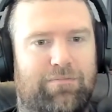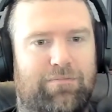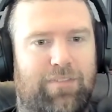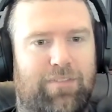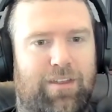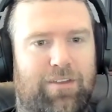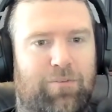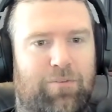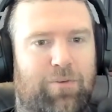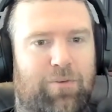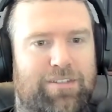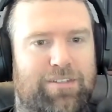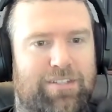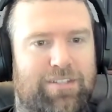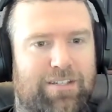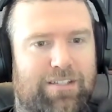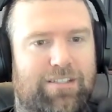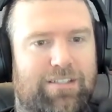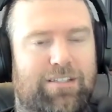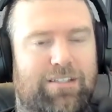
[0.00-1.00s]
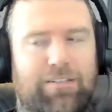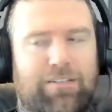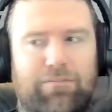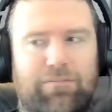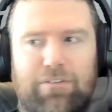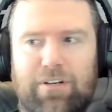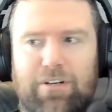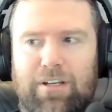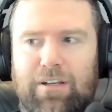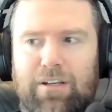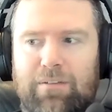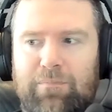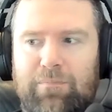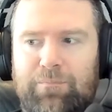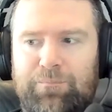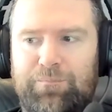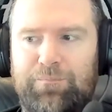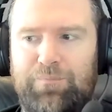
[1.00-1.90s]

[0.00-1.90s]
they're the ones that are delivering it.